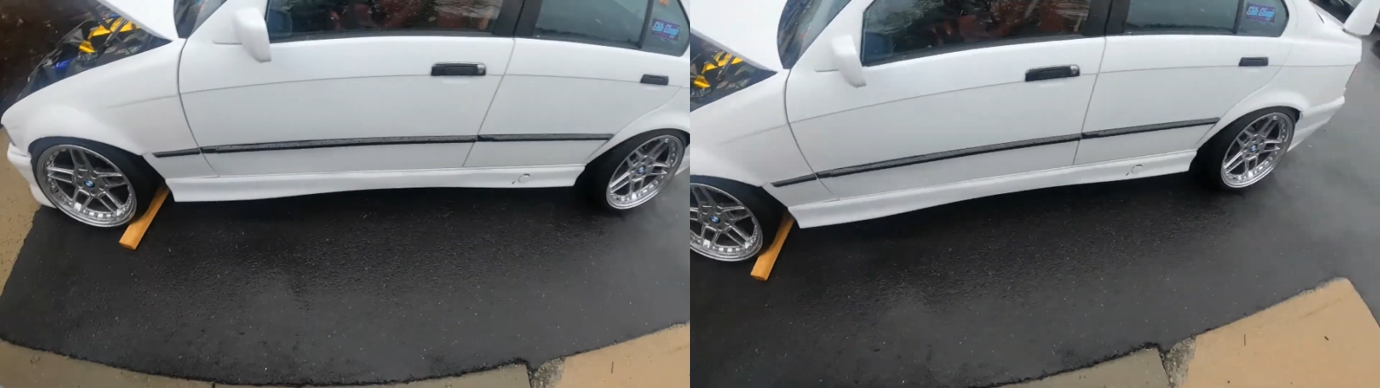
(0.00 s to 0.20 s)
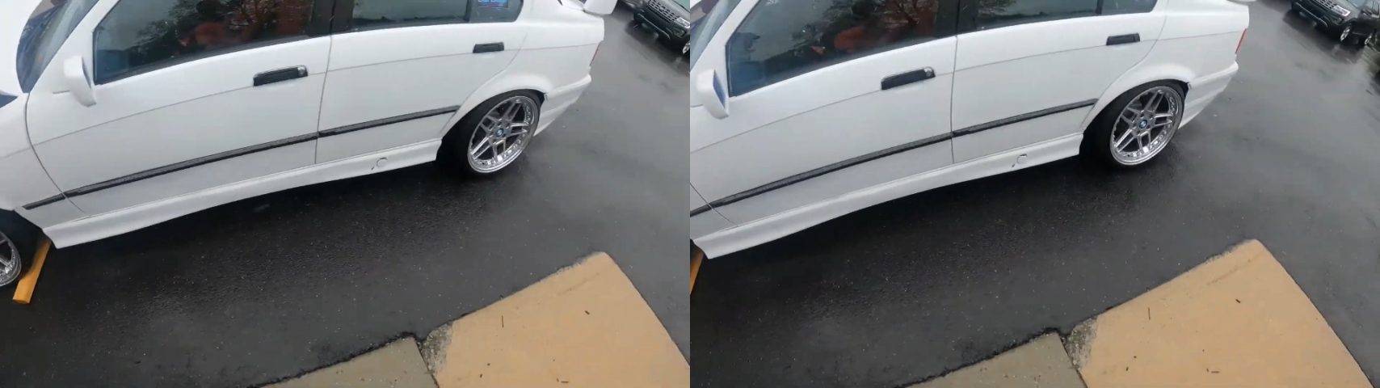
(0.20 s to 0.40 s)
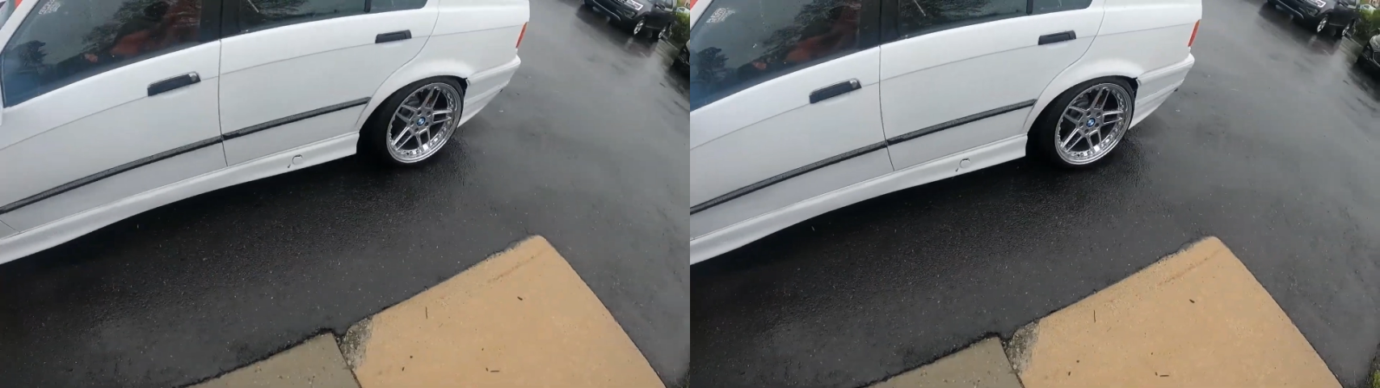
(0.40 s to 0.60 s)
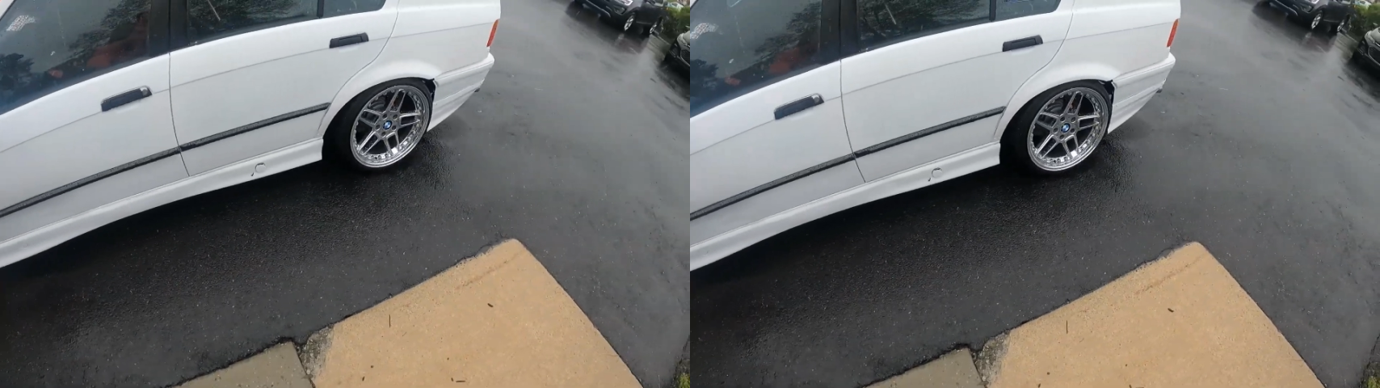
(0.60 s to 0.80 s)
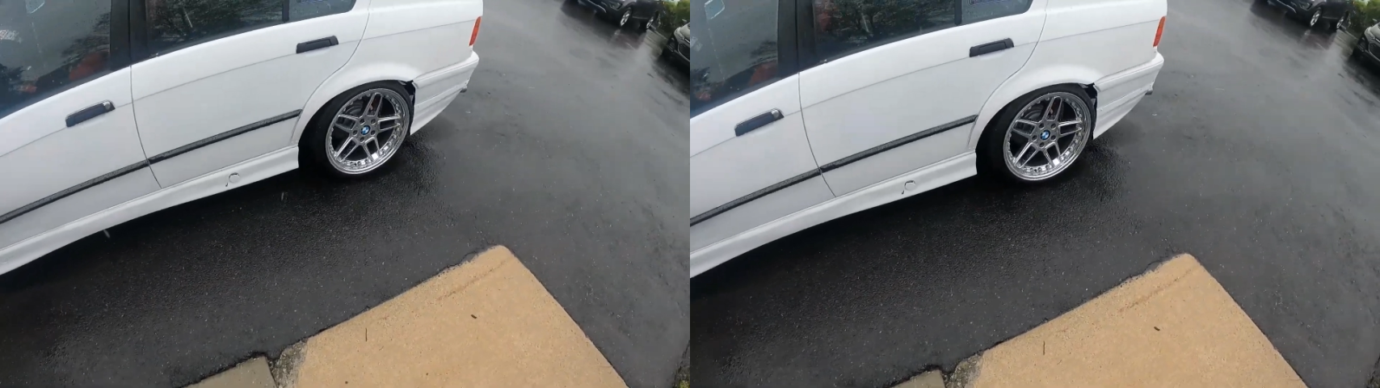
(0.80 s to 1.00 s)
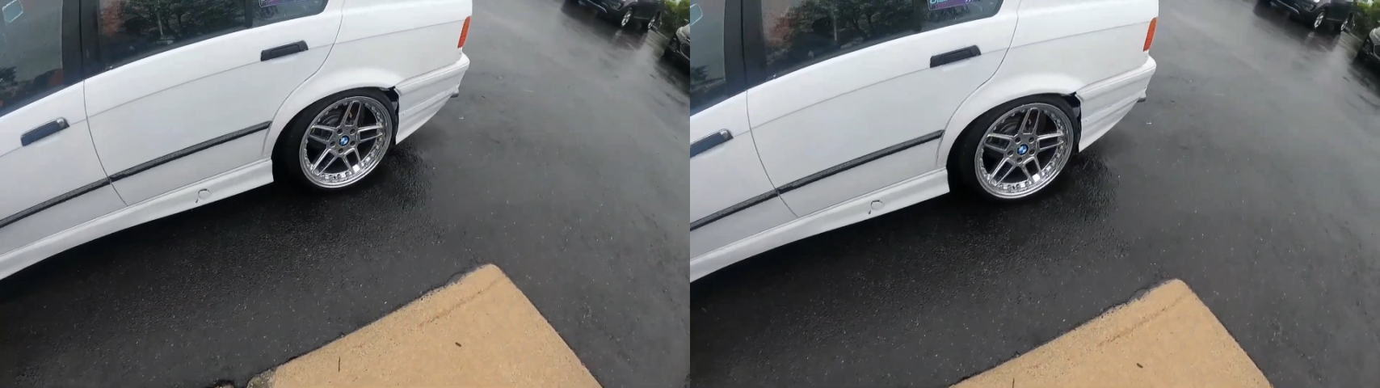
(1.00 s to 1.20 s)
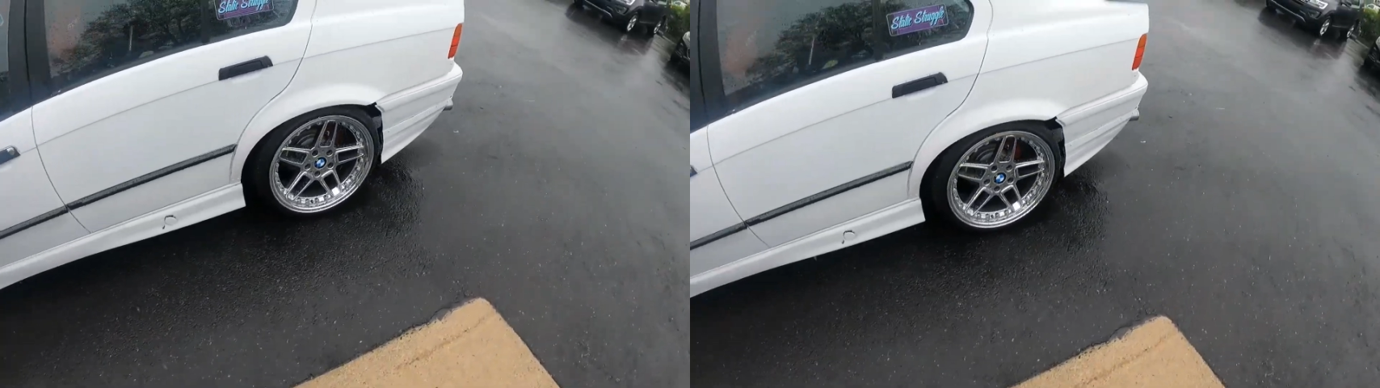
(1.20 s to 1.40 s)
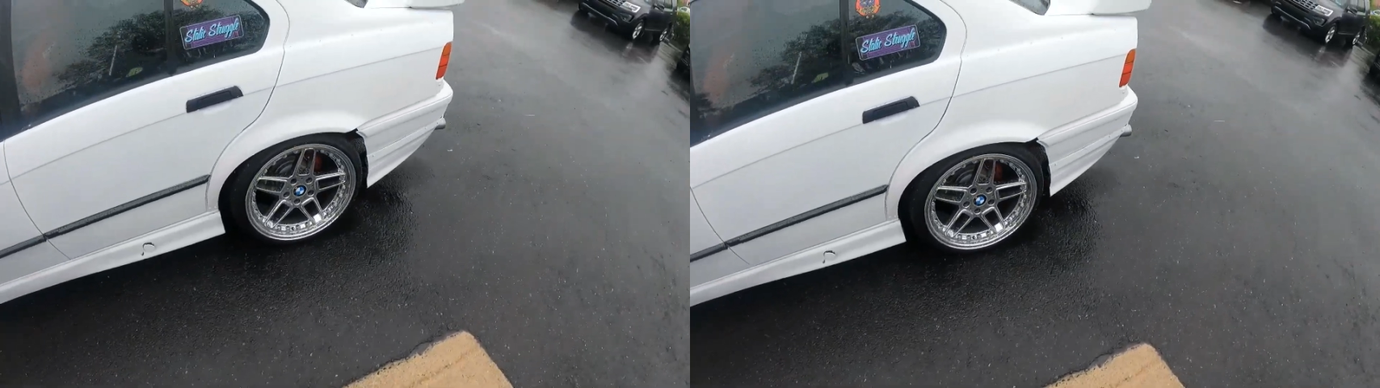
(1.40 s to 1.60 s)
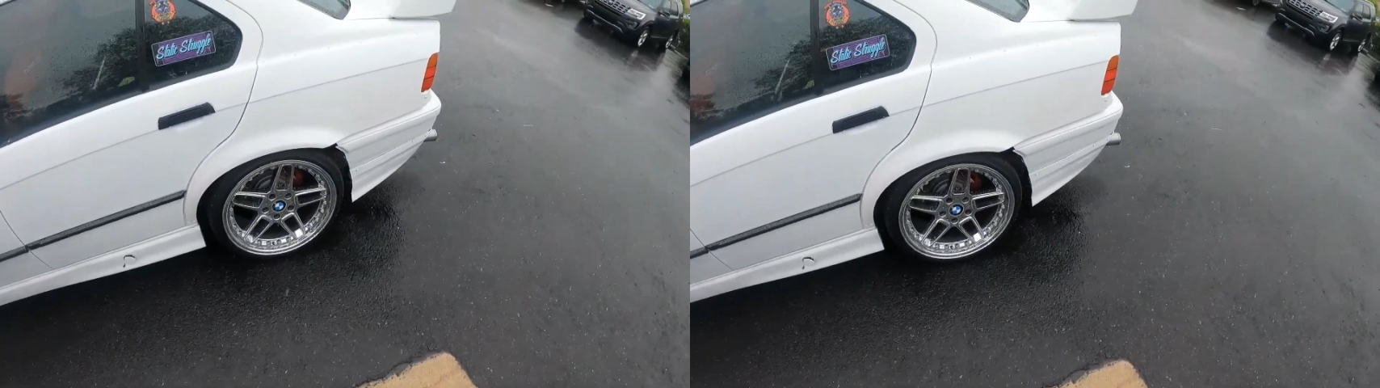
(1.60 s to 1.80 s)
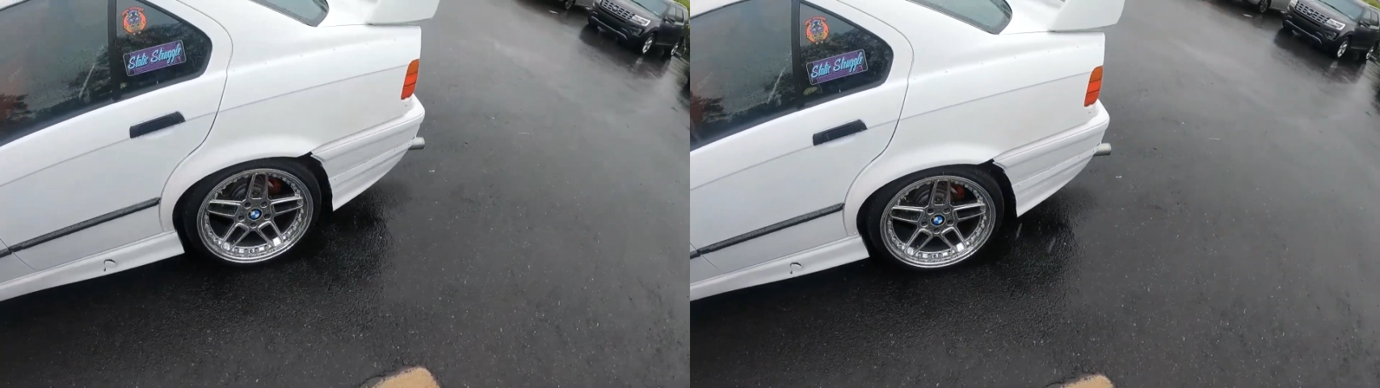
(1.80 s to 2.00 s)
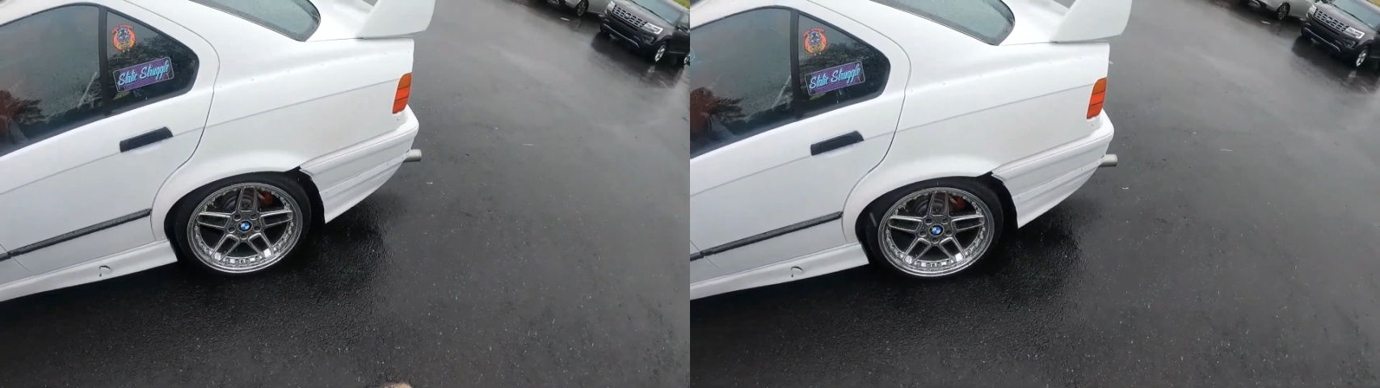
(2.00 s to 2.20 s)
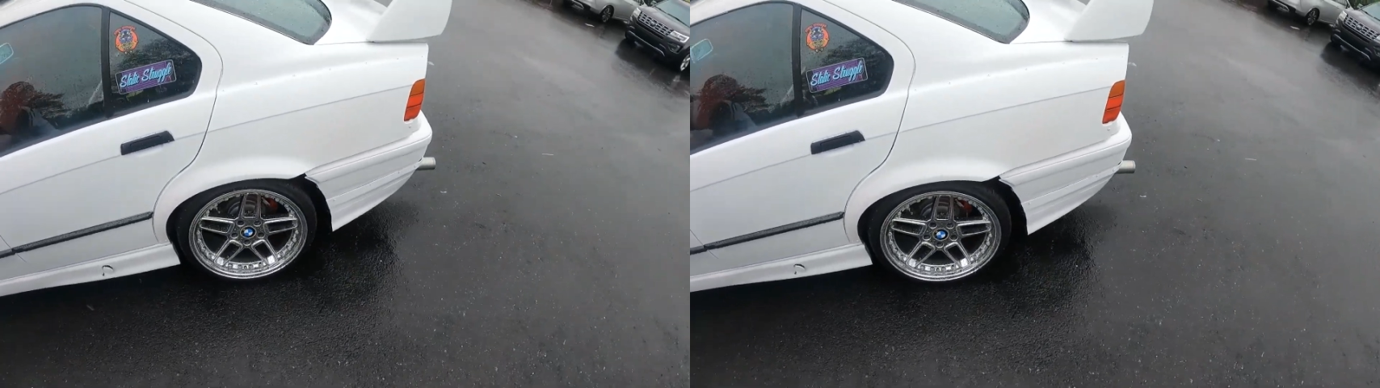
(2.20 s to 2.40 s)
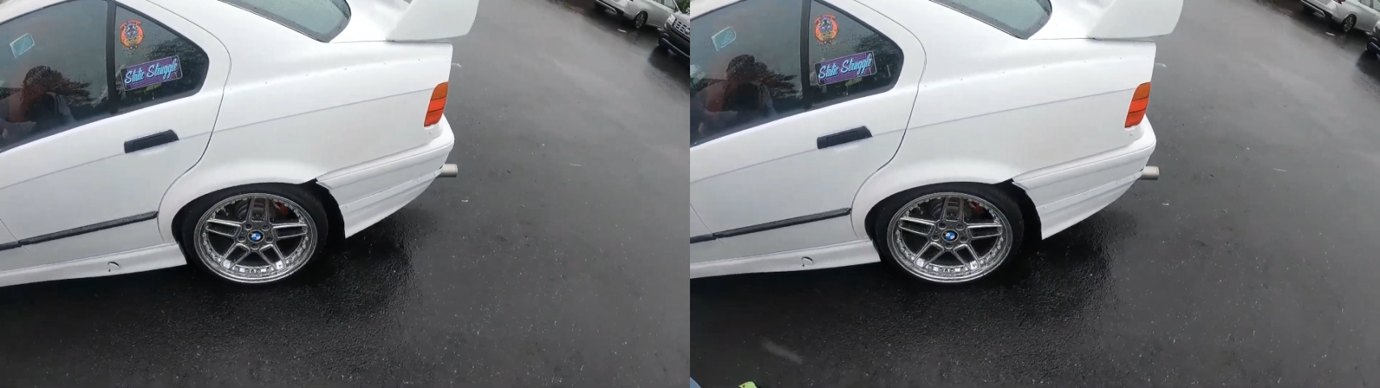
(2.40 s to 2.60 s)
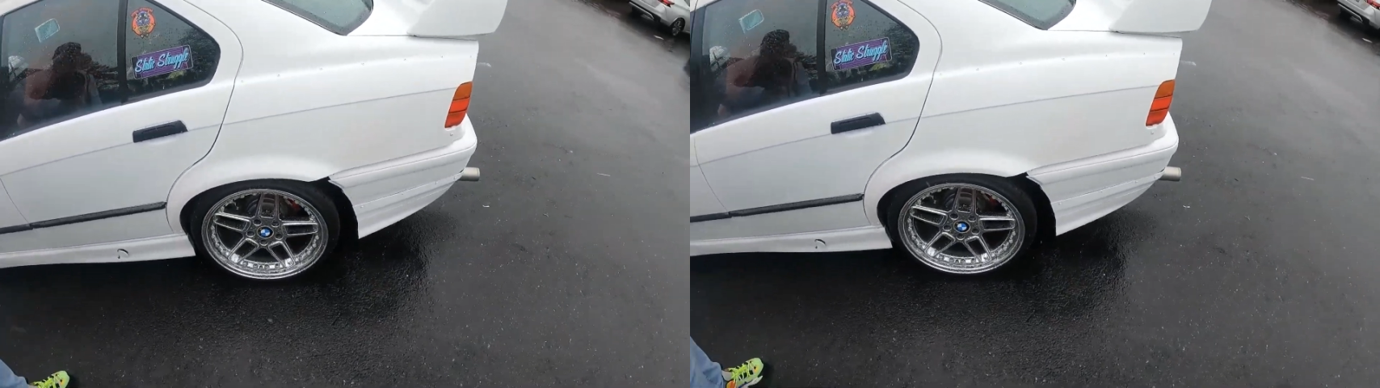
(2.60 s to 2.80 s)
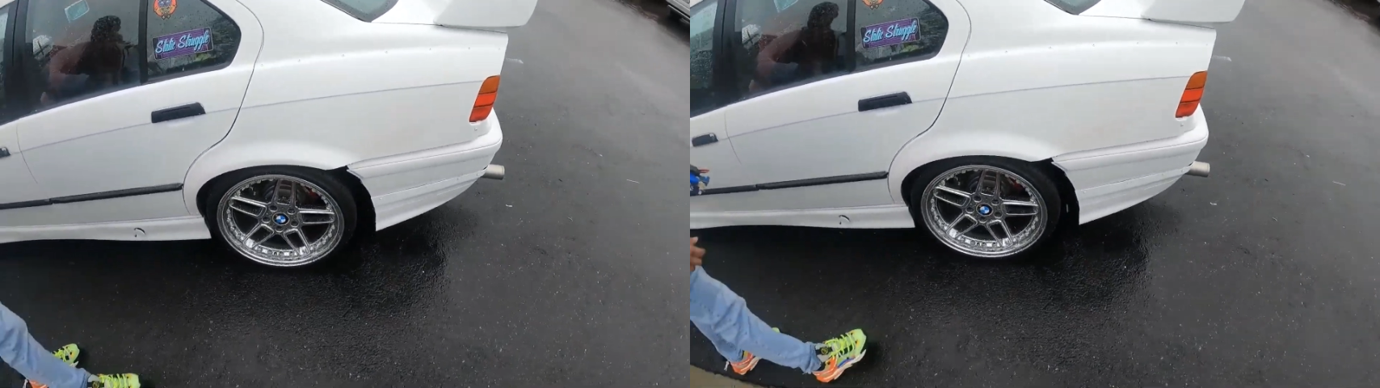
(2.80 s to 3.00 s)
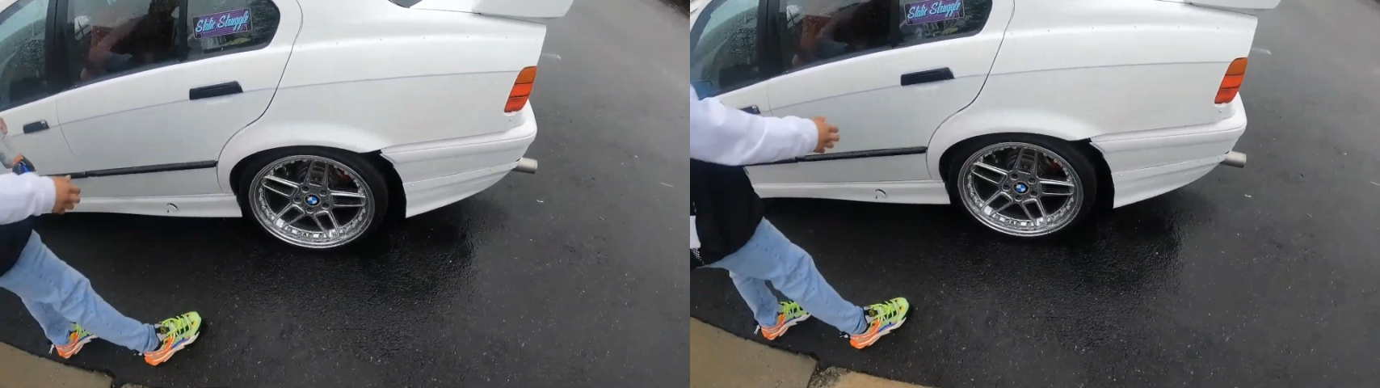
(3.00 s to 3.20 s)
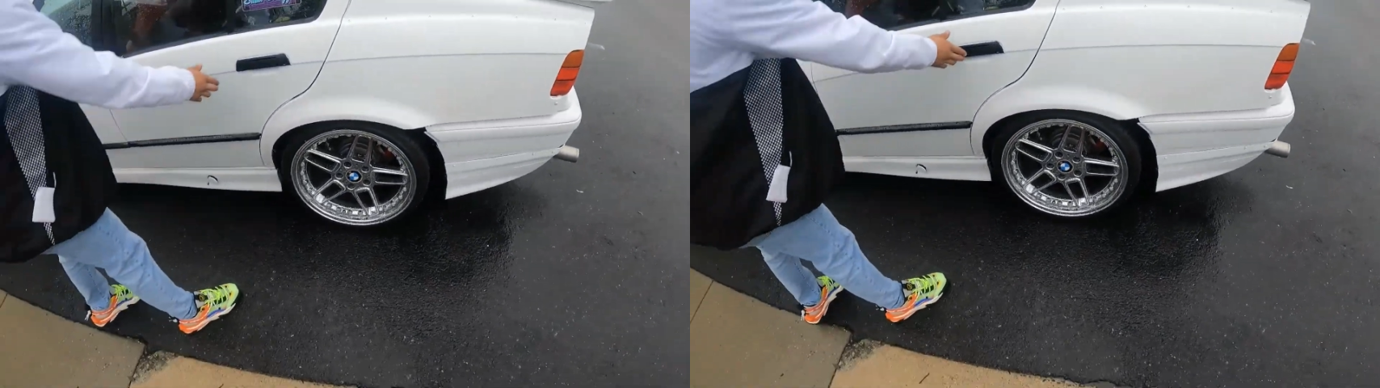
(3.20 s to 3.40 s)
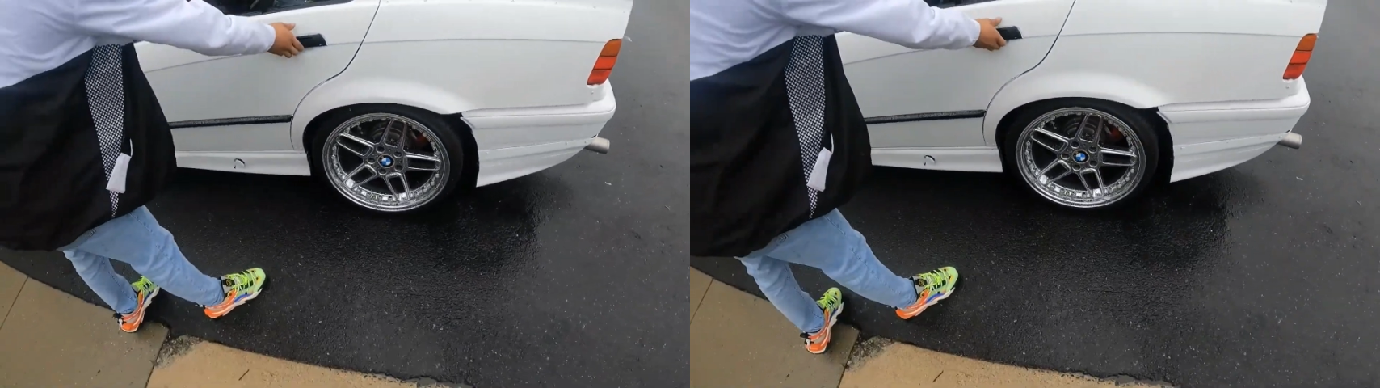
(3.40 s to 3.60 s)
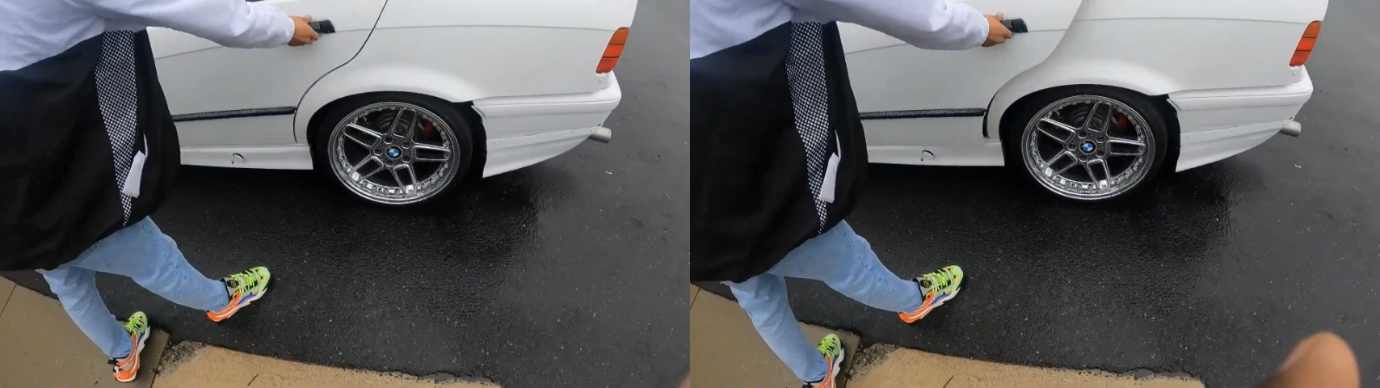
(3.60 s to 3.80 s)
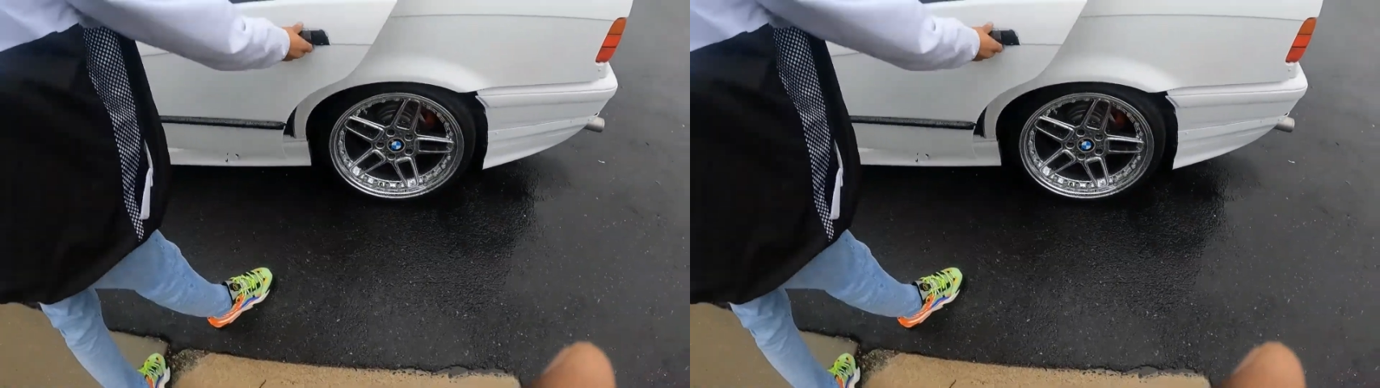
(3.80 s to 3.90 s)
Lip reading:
(no speaker visible)